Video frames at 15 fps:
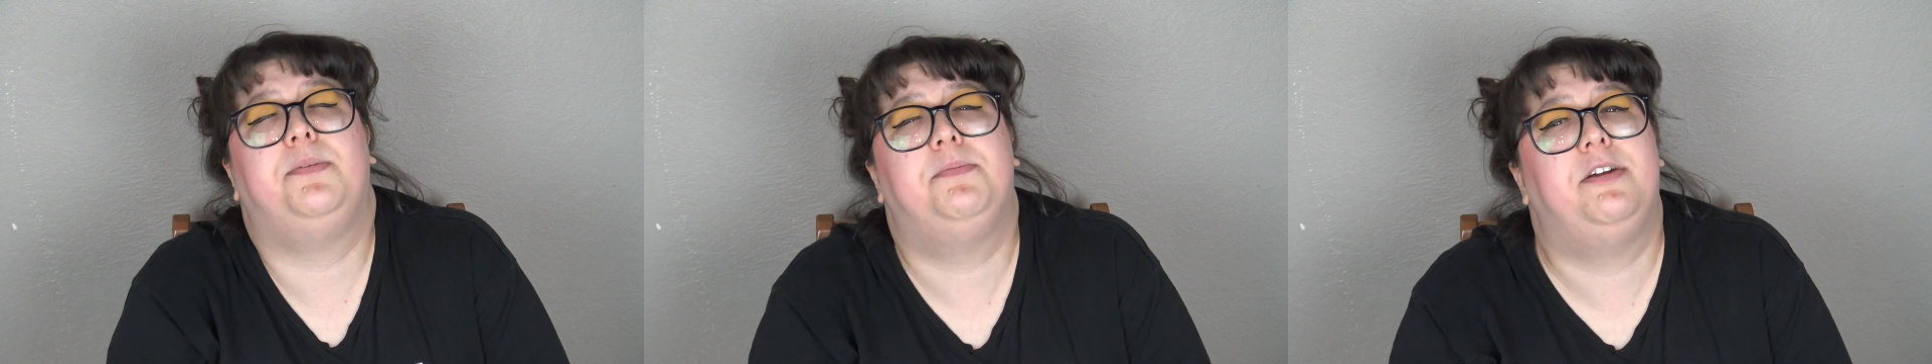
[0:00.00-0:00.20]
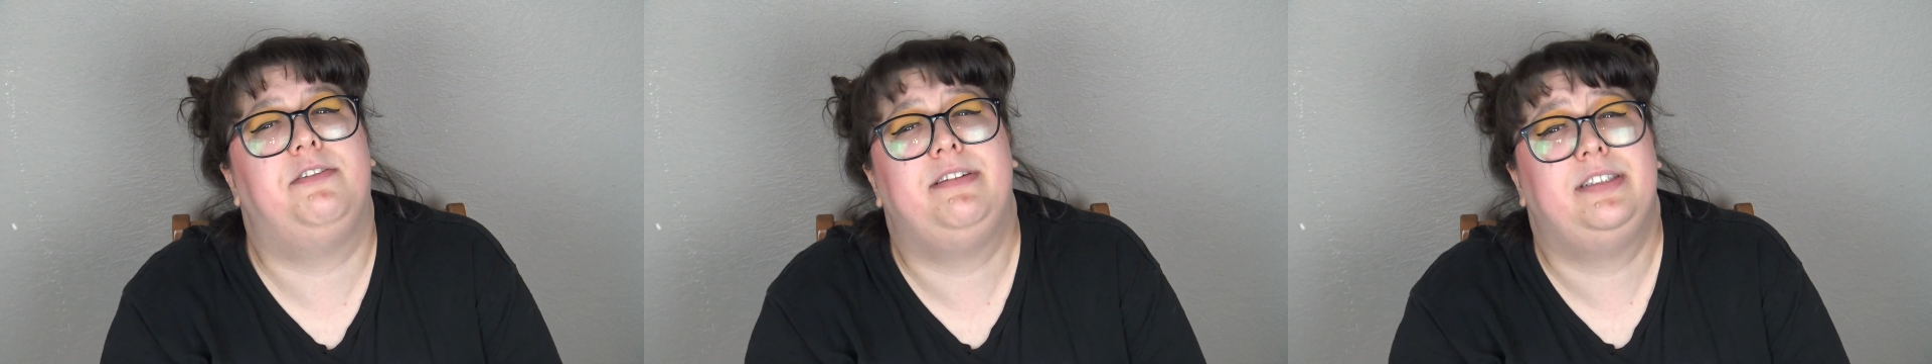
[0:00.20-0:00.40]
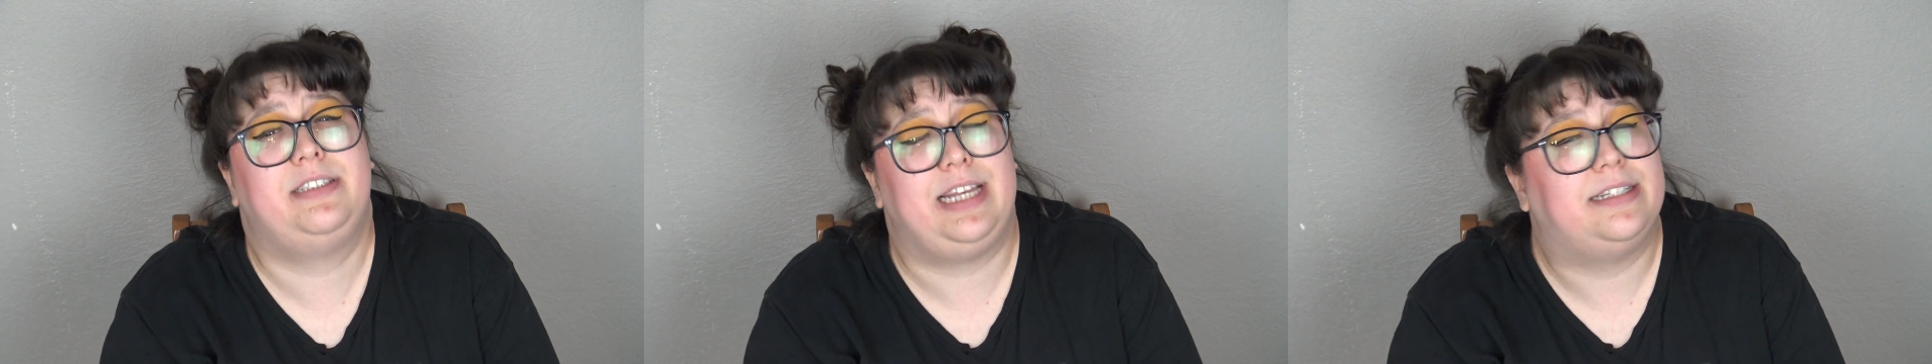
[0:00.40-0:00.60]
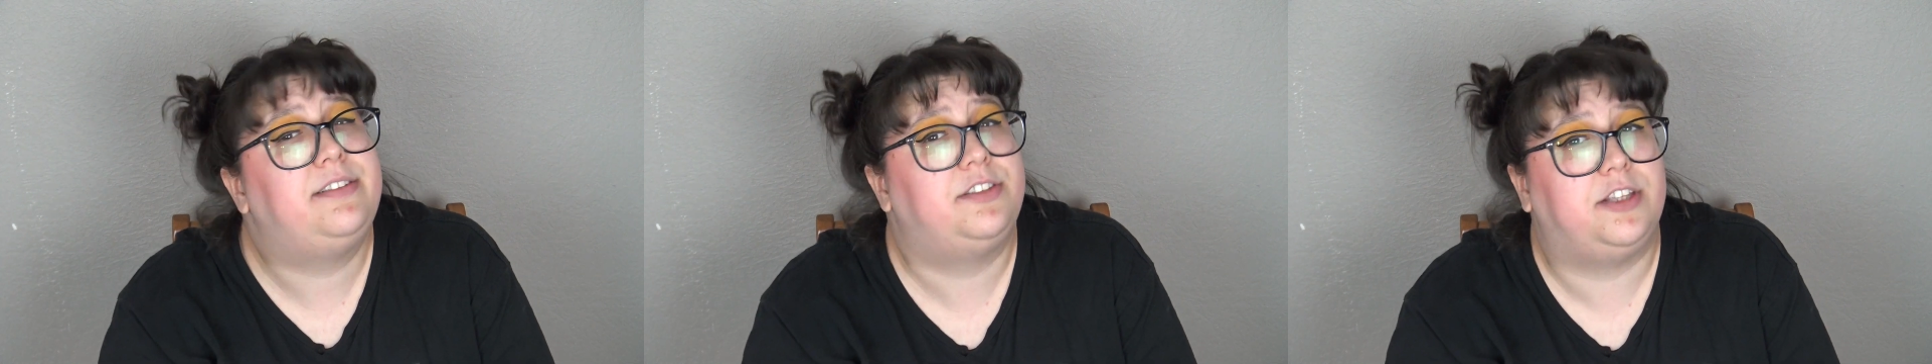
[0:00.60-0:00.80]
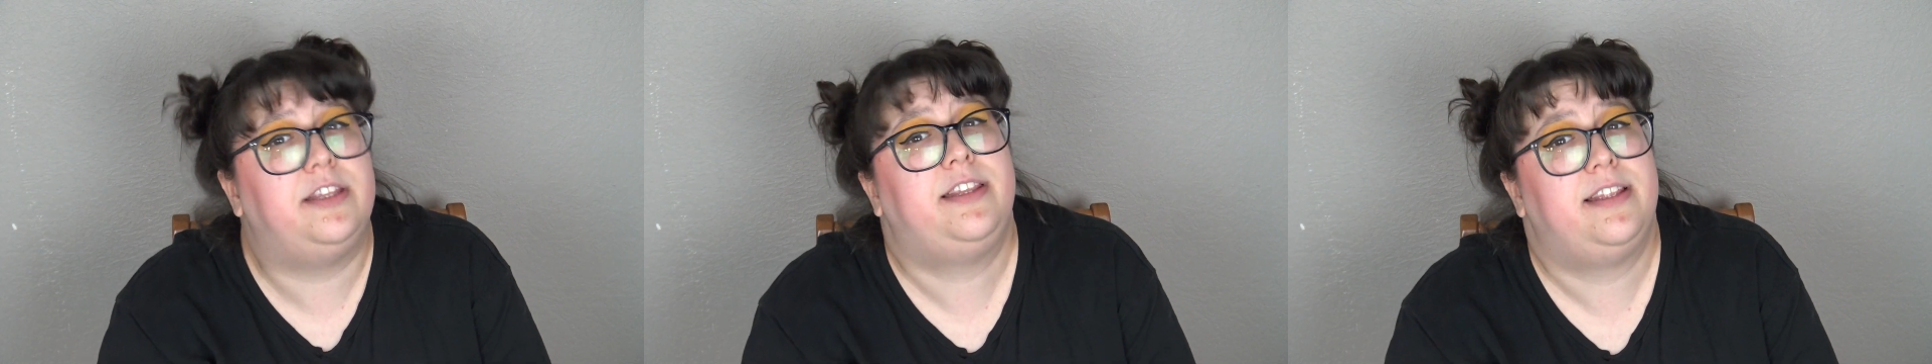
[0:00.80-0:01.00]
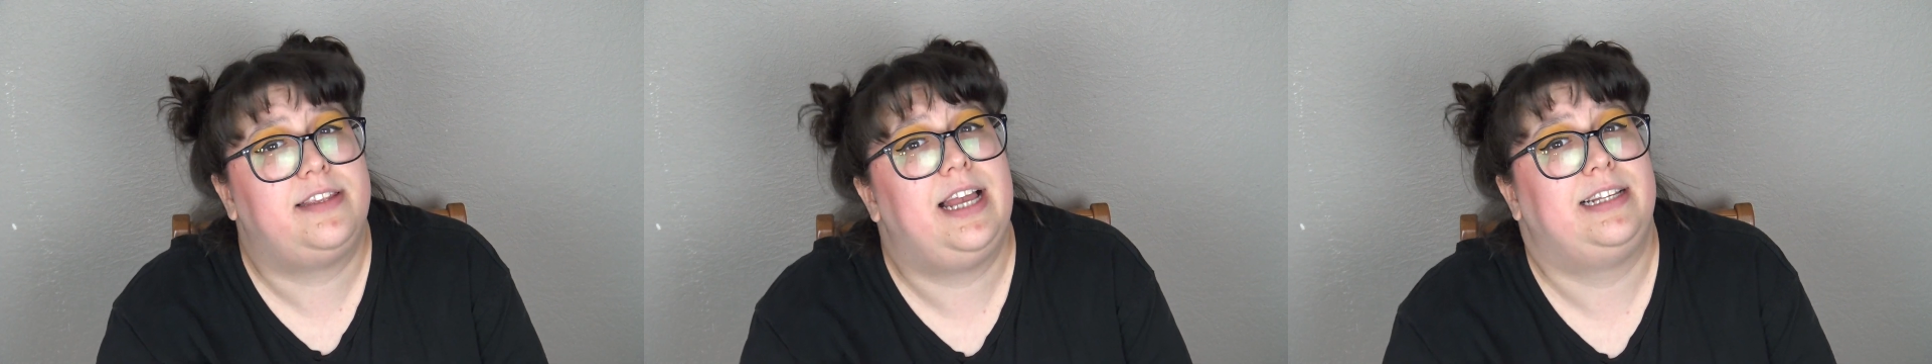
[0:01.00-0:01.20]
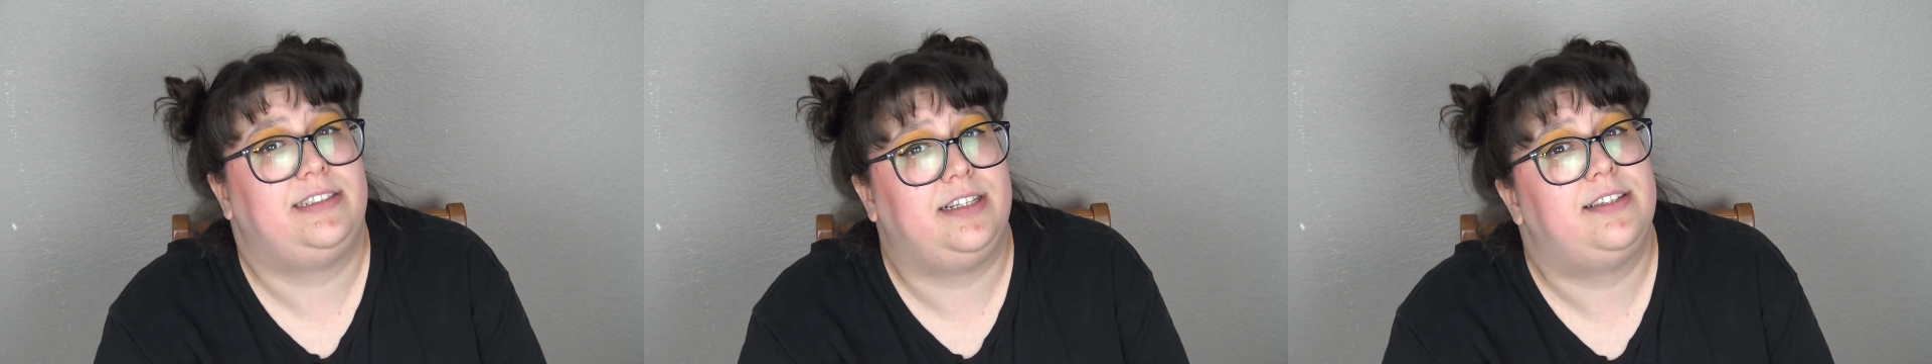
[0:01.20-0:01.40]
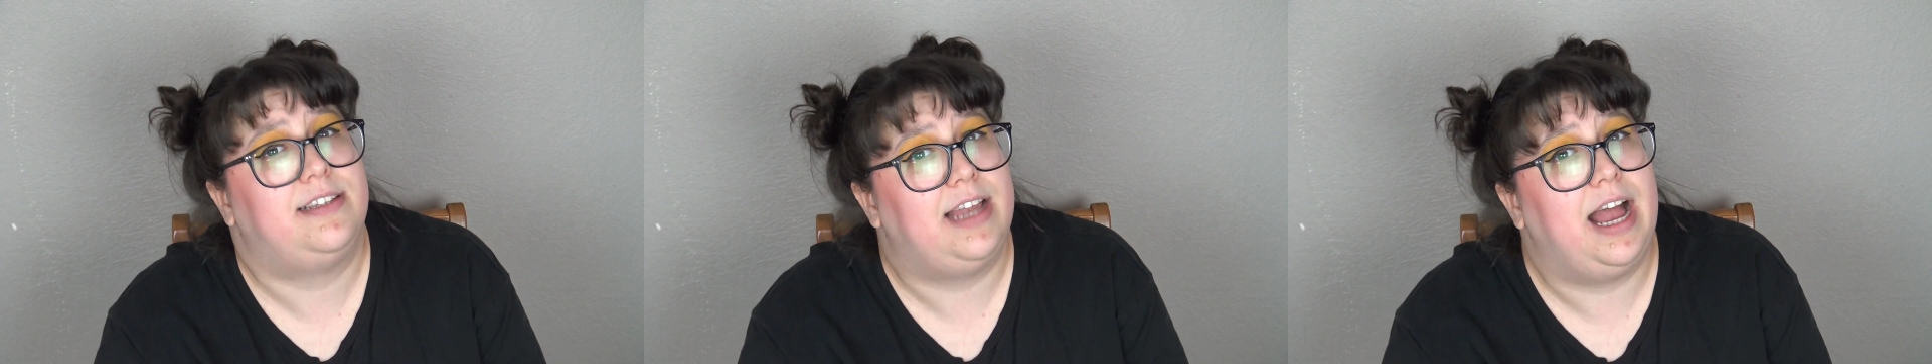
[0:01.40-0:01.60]
of movies that stood the
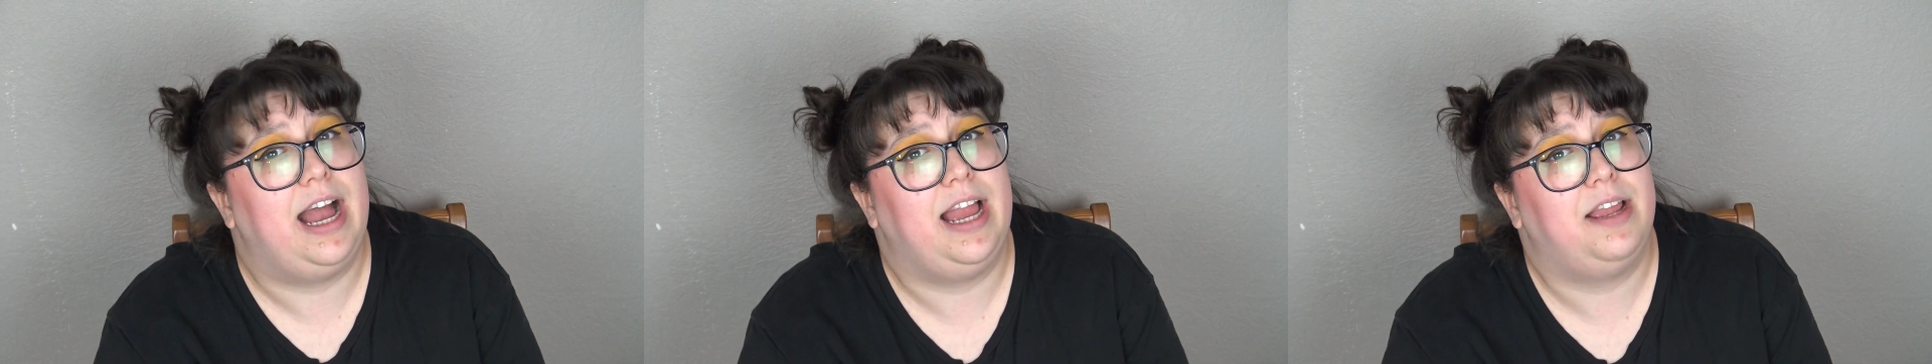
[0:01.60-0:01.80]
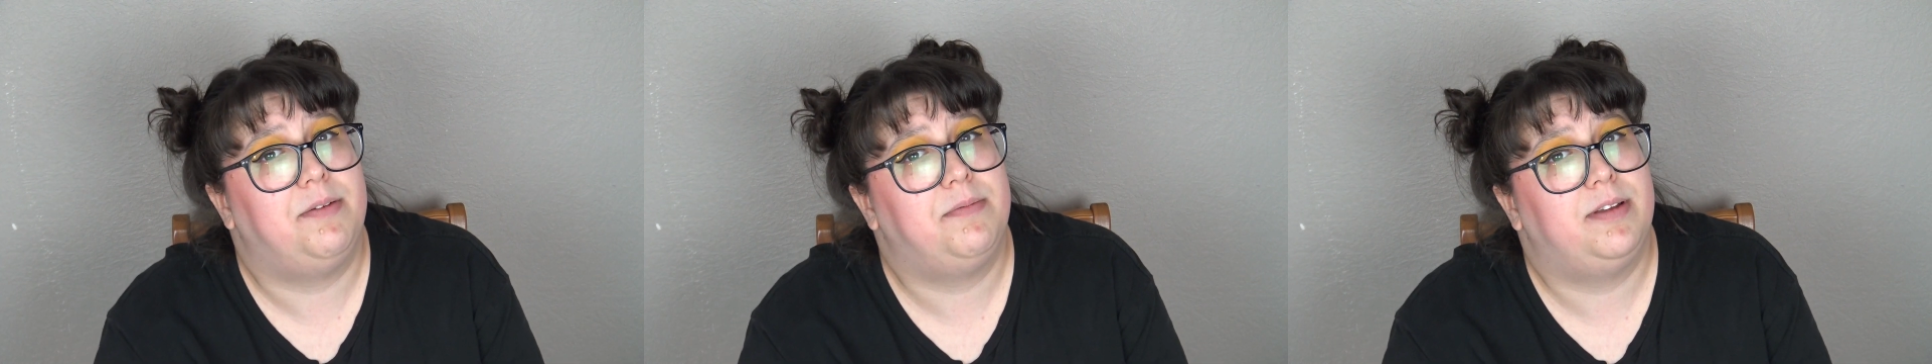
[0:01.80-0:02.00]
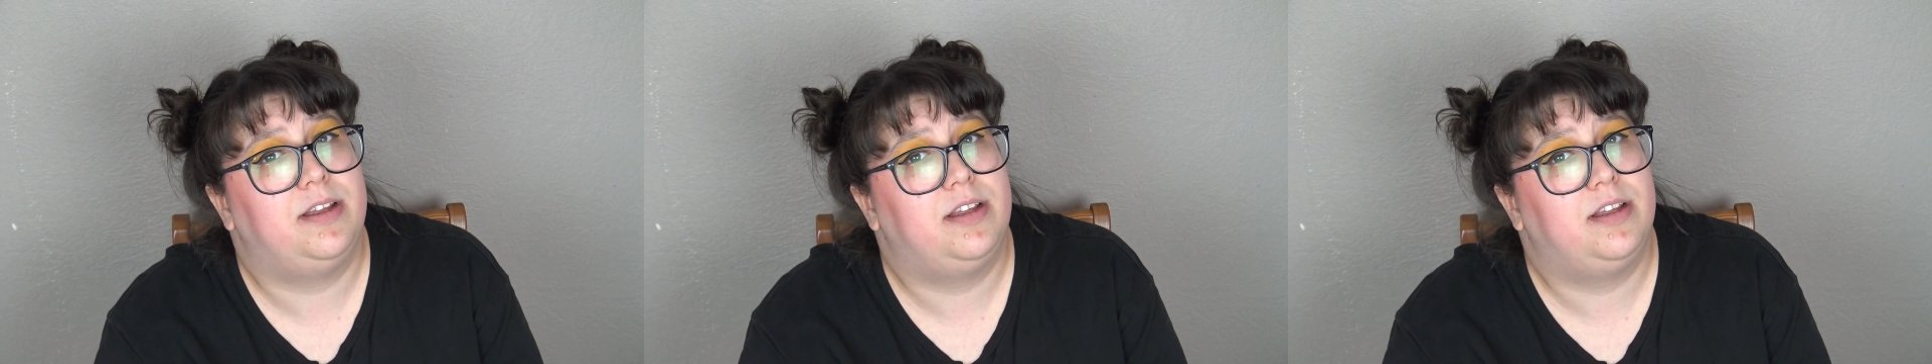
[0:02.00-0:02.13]
test of time.